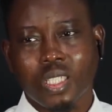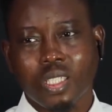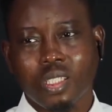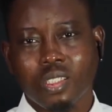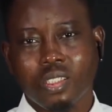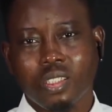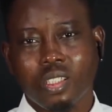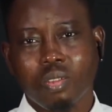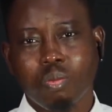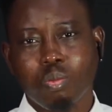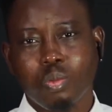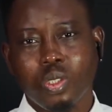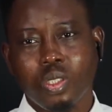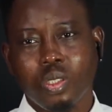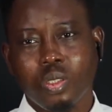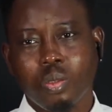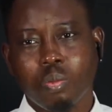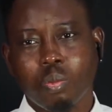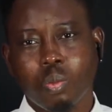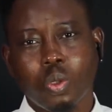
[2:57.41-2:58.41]
it gave
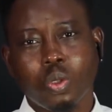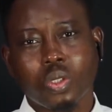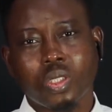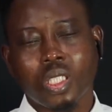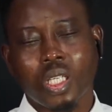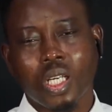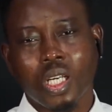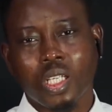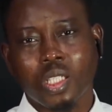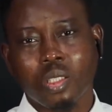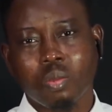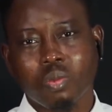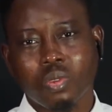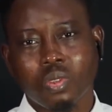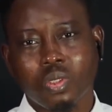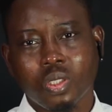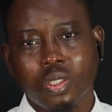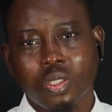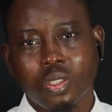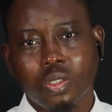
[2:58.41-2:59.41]
me more time
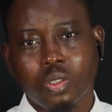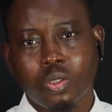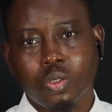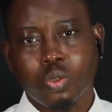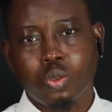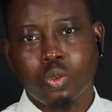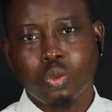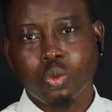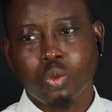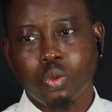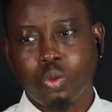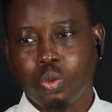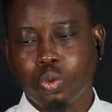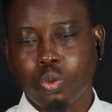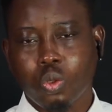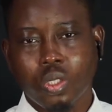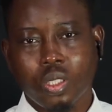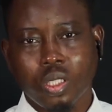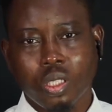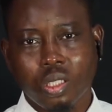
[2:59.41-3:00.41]
to
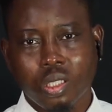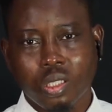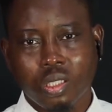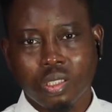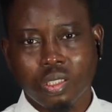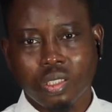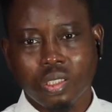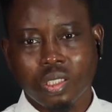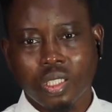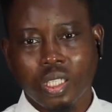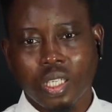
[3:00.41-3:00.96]
do other things.